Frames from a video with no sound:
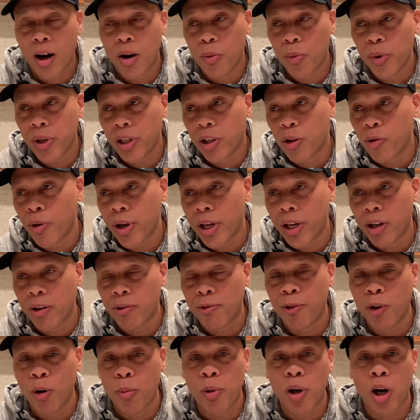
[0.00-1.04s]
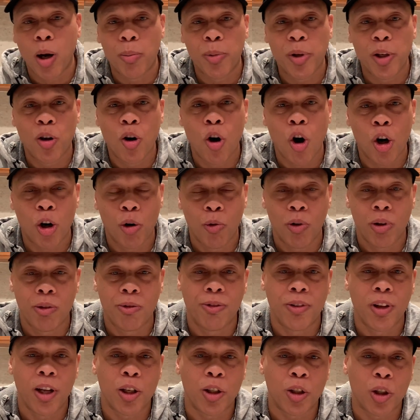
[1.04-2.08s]
We created a film company called Gorilla
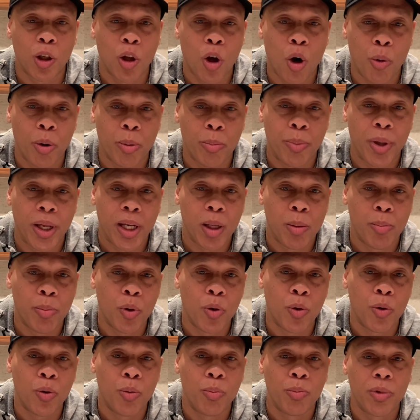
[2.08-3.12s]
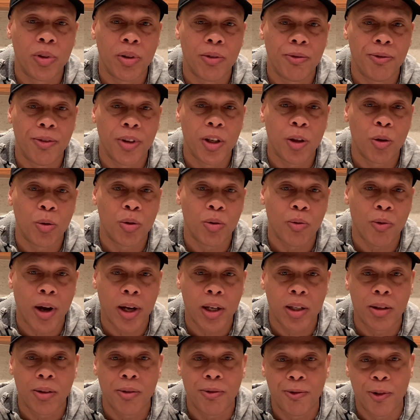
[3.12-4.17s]
Flicks along with Benny Boom, the video
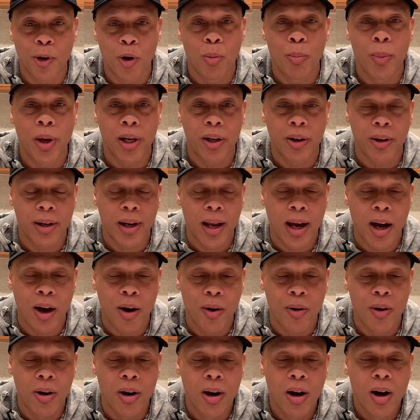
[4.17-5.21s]
director, filmmaker now.